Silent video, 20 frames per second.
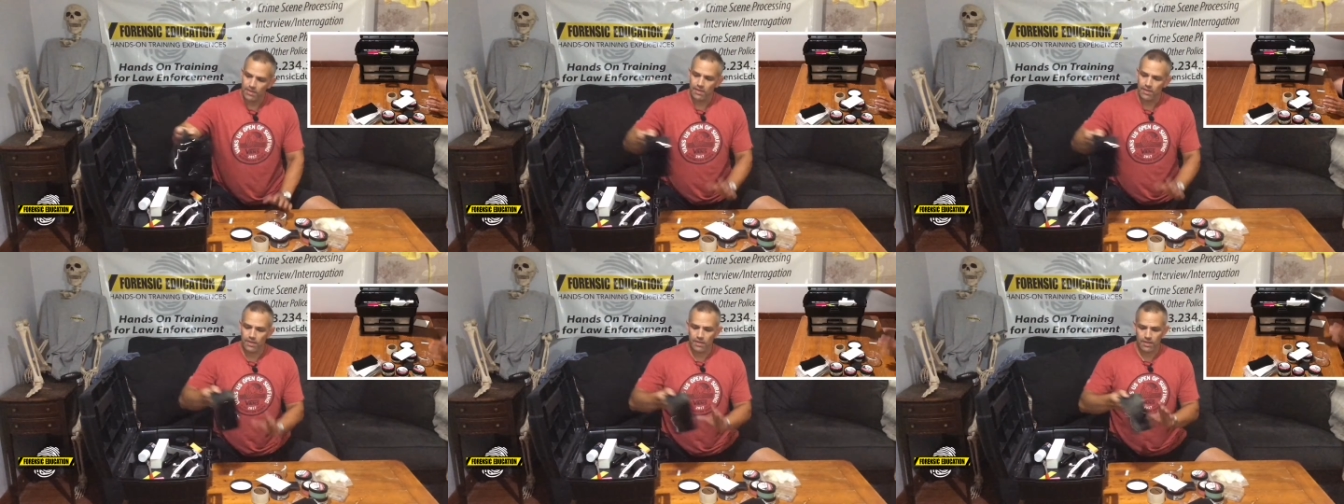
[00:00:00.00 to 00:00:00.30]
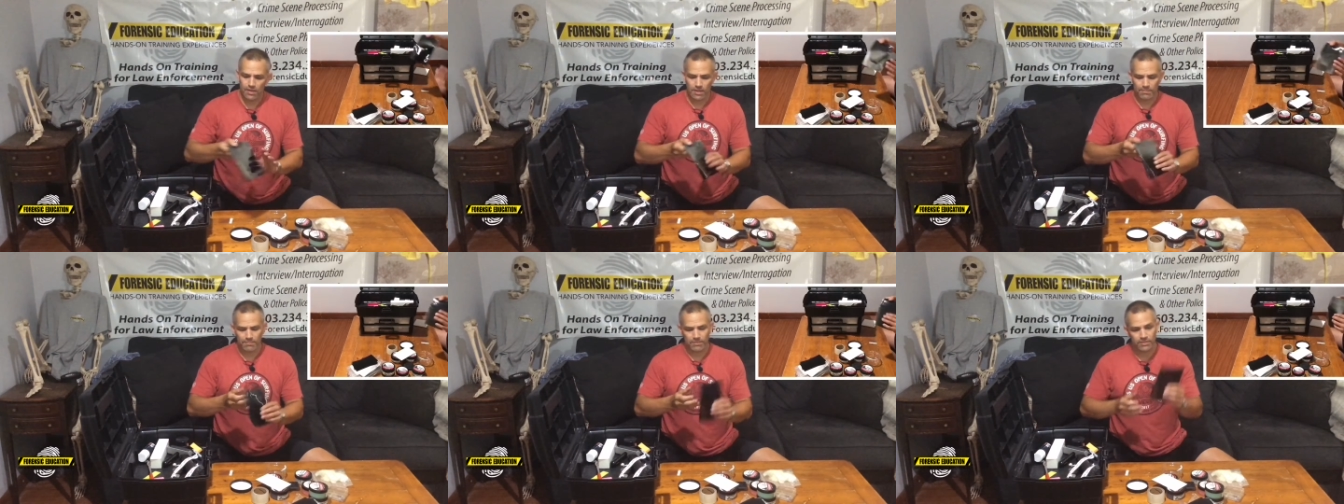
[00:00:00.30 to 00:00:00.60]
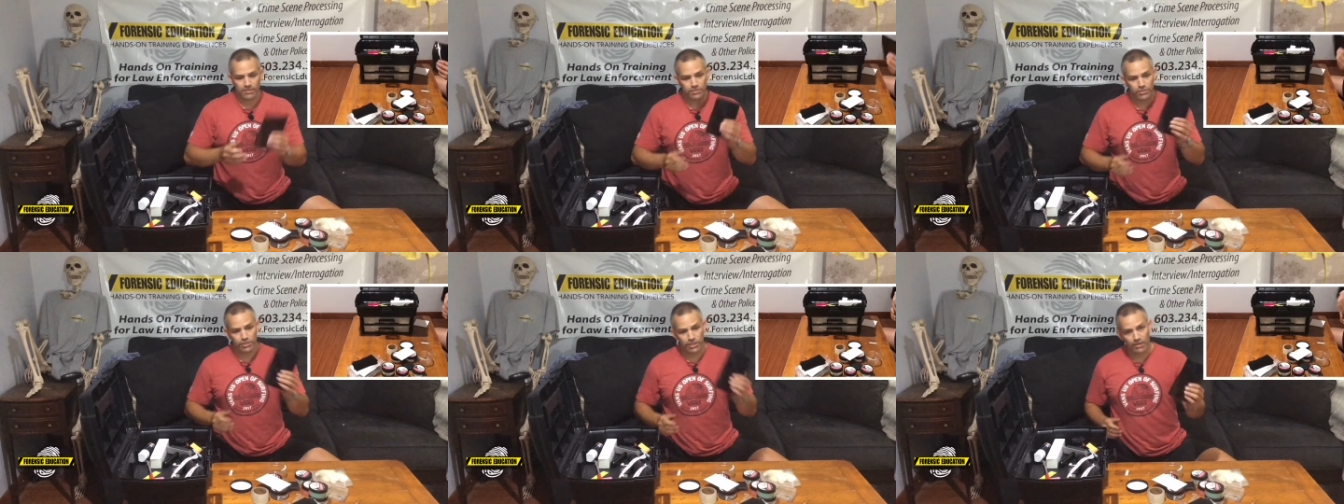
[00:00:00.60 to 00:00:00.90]
a couple
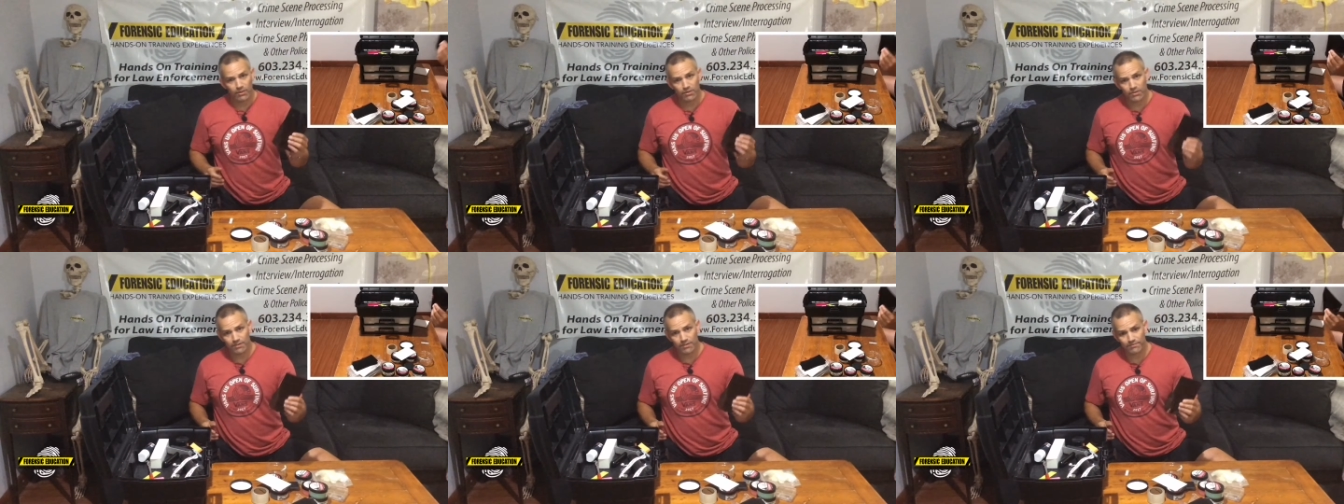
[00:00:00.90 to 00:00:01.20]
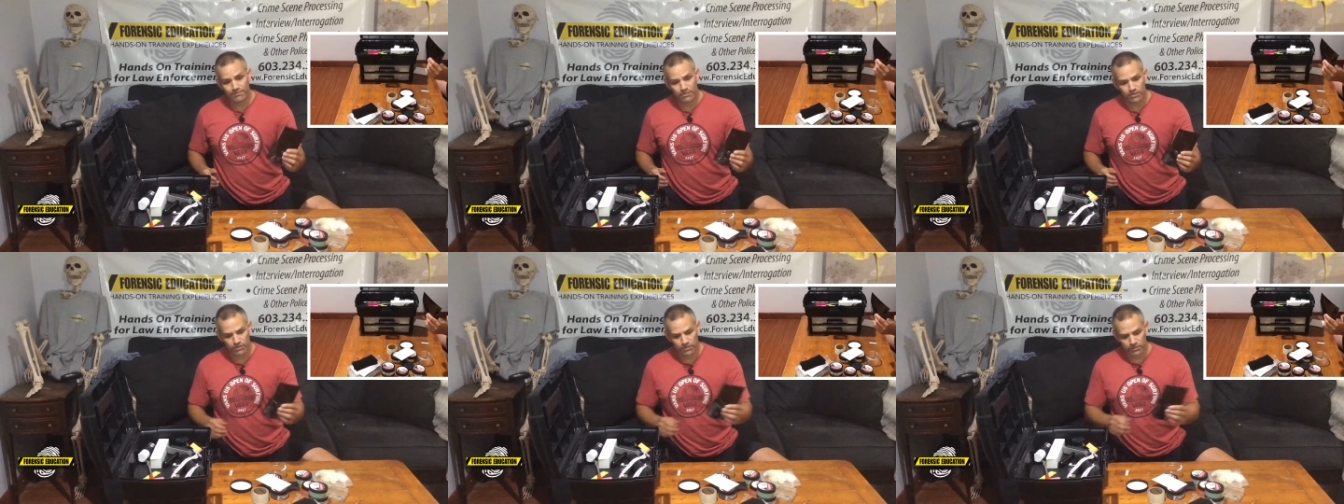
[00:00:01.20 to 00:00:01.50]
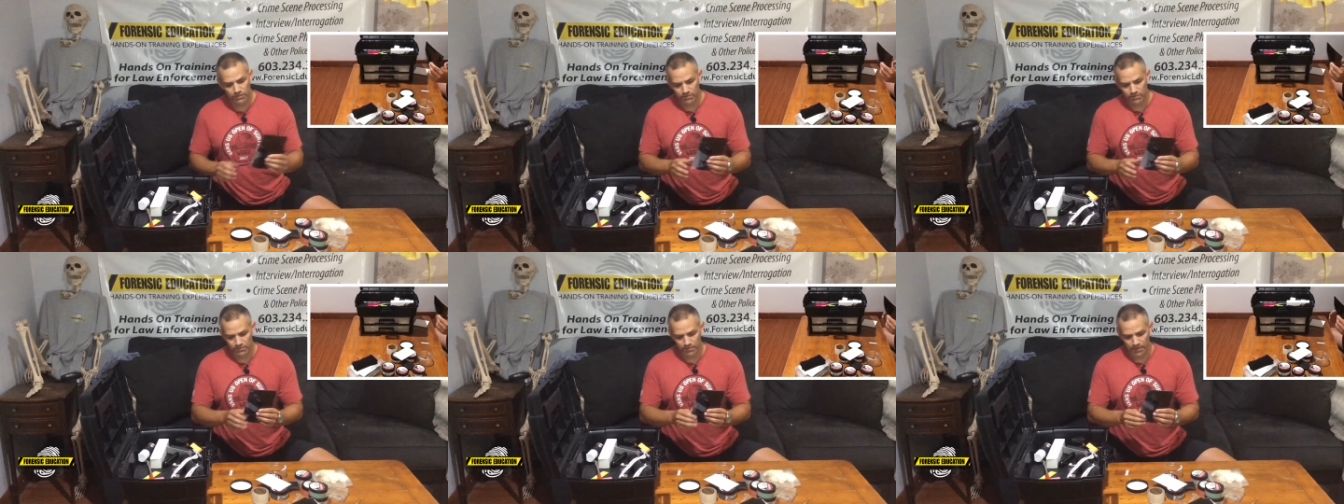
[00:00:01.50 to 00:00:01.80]
of gel
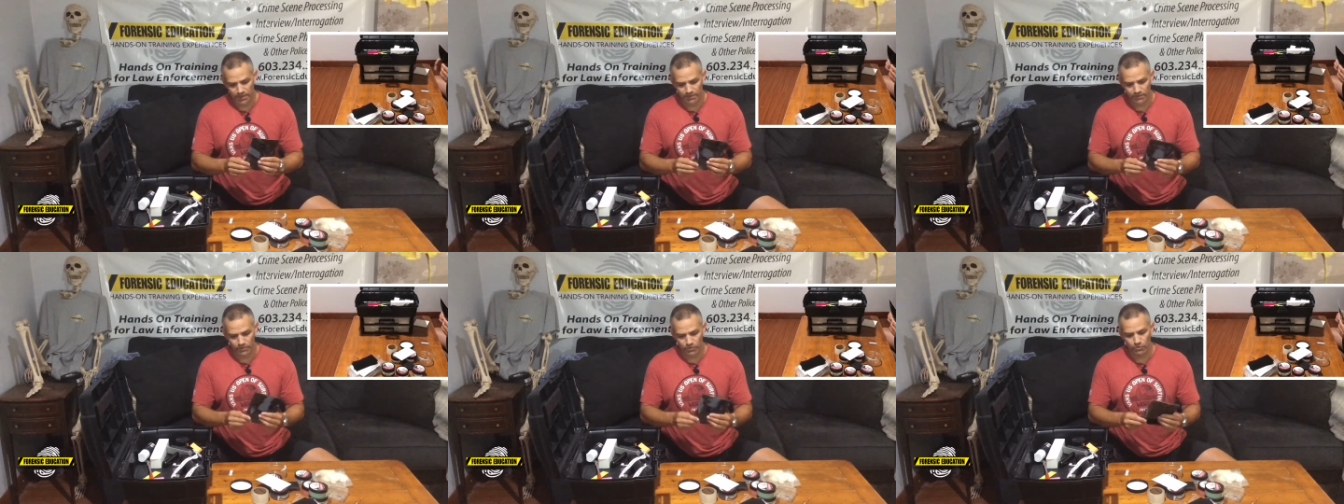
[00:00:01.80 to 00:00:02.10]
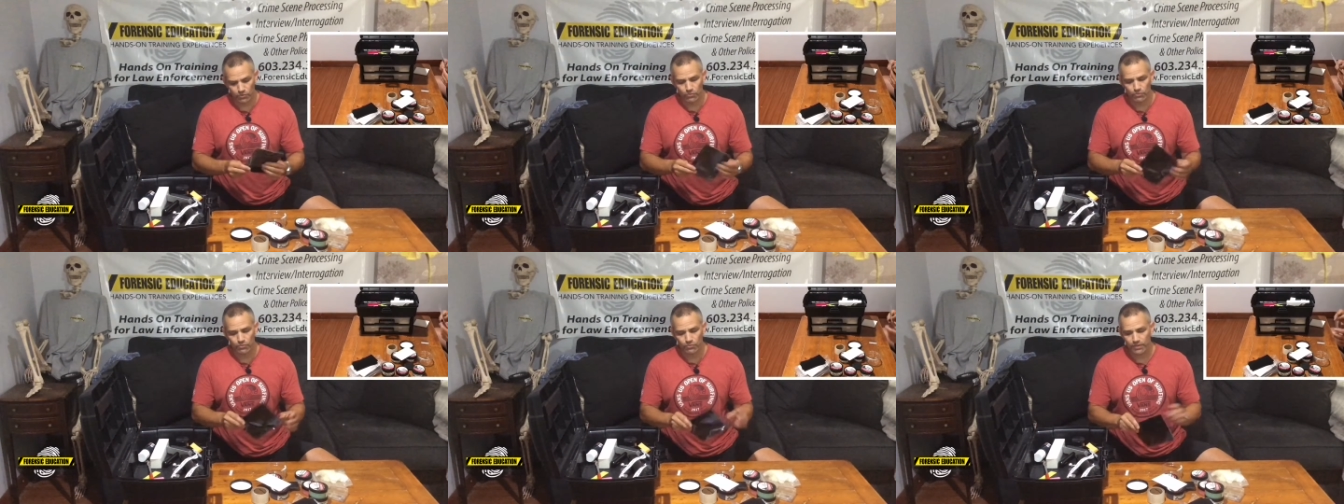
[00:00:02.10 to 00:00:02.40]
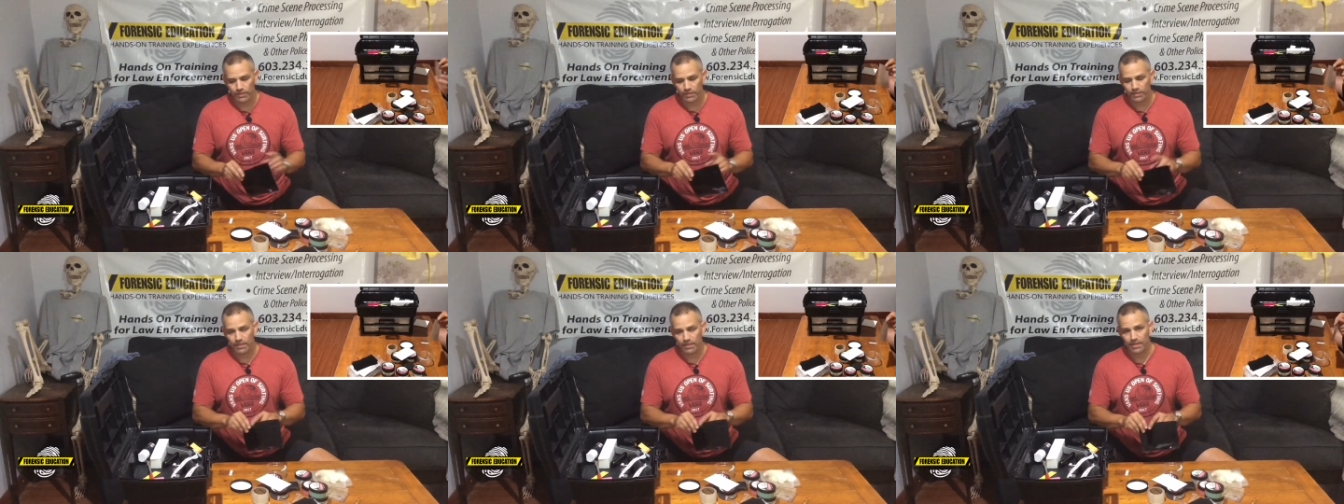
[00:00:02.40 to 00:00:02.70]
lifters. I do
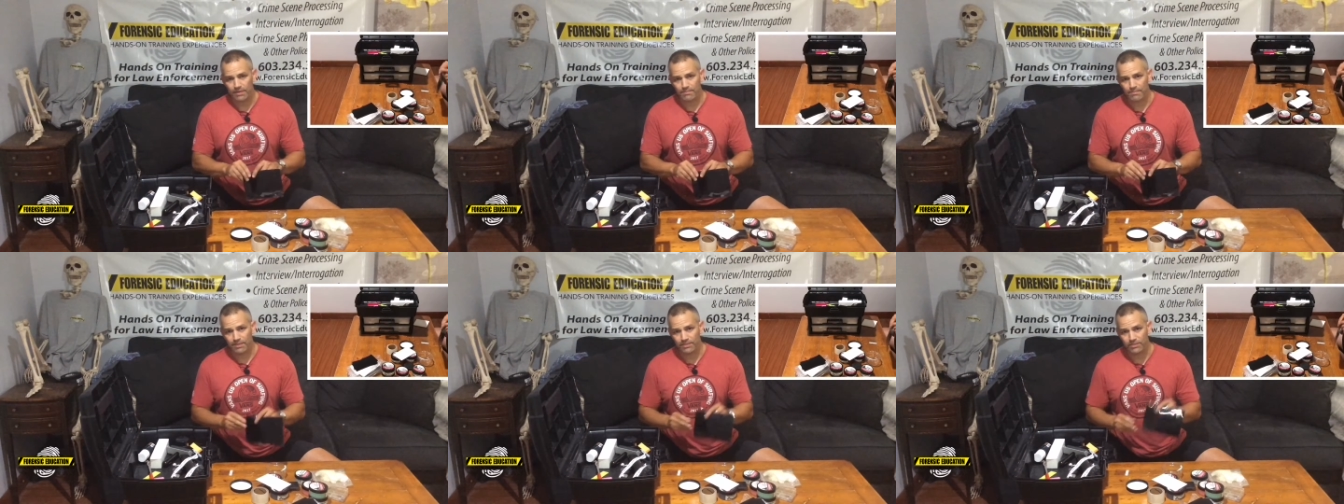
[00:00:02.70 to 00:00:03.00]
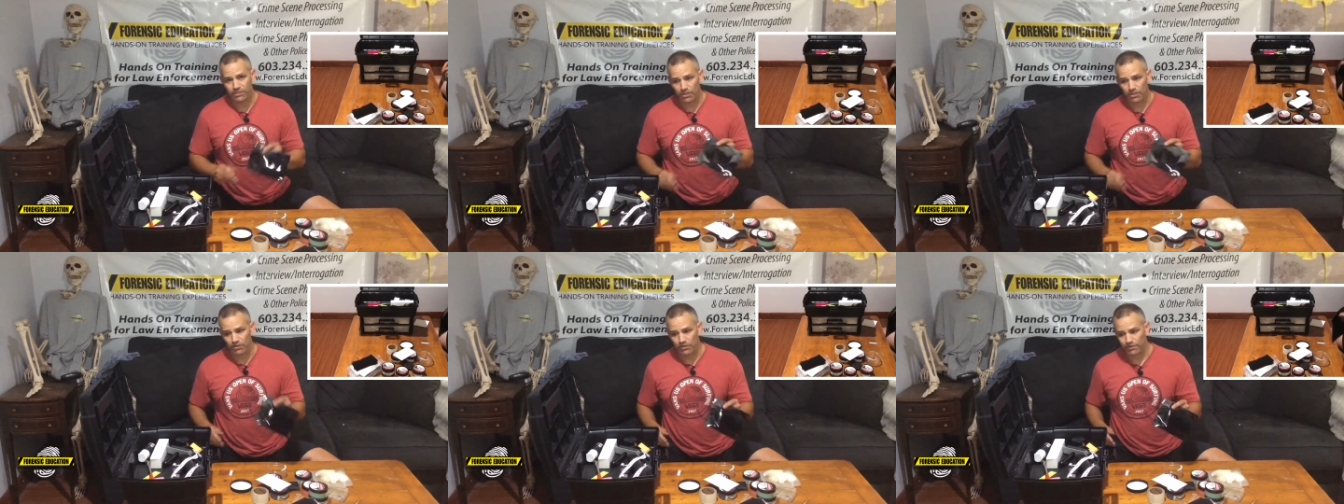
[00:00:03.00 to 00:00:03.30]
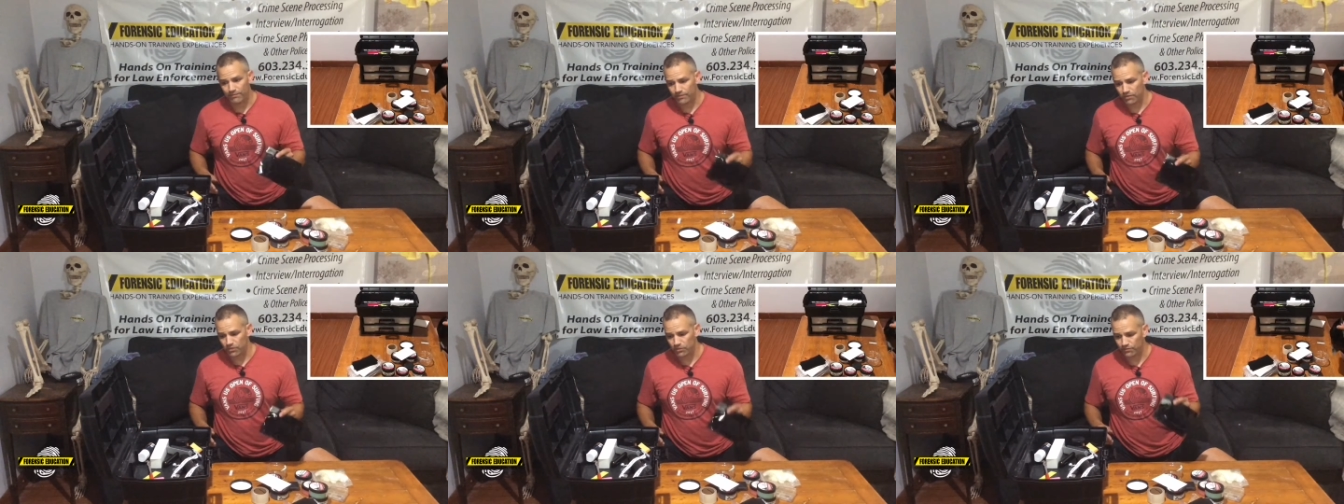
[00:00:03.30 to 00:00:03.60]
really like my gel
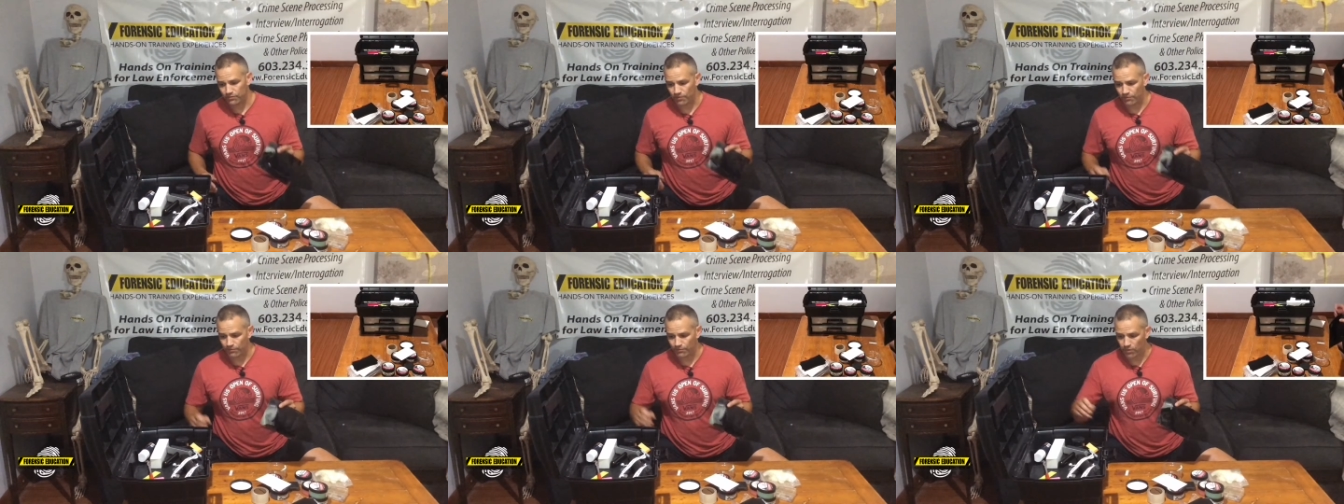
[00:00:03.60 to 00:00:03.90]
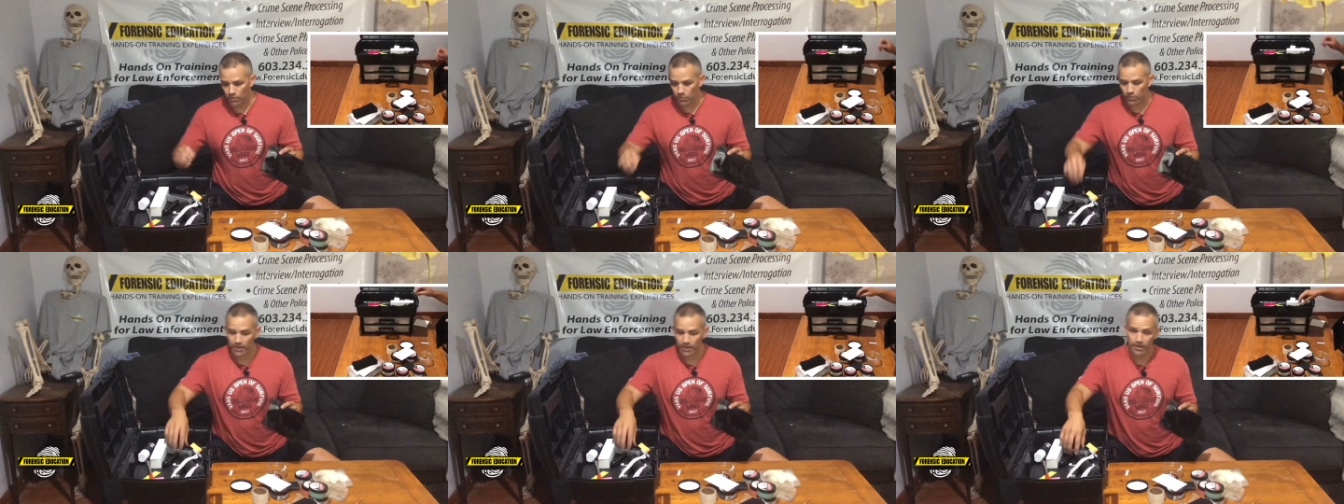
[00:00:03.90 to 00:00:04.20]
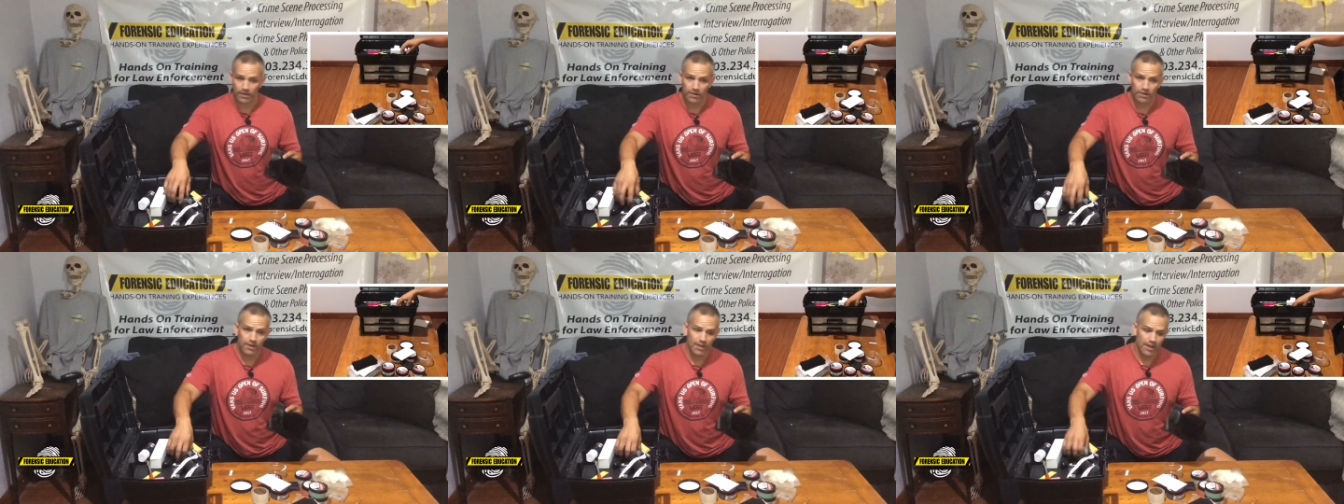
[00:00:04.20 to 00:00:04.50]
lifters for
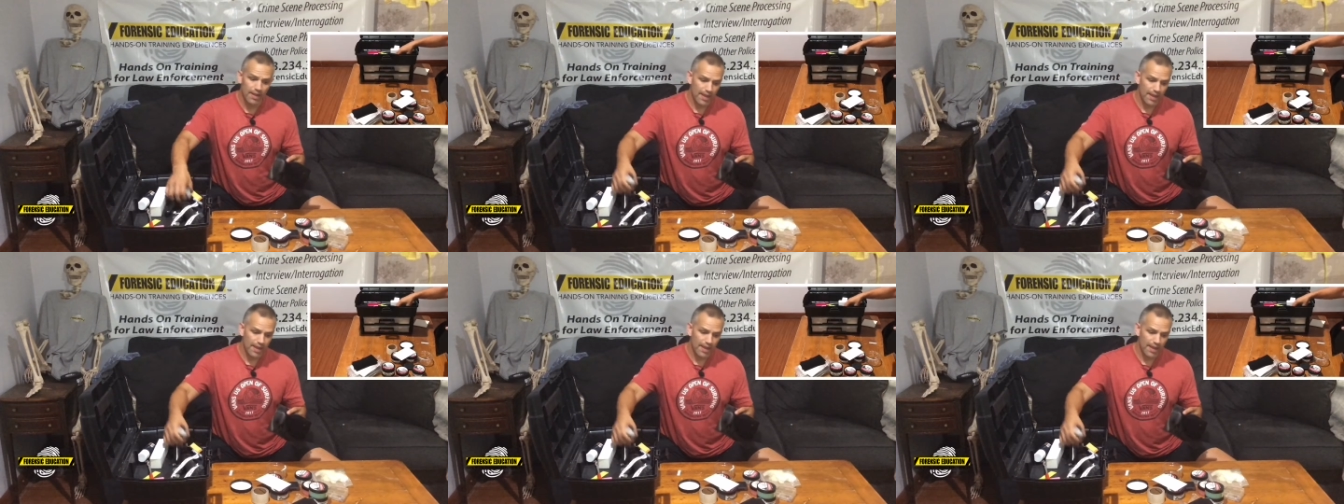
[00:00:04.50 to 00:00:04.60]
footwear.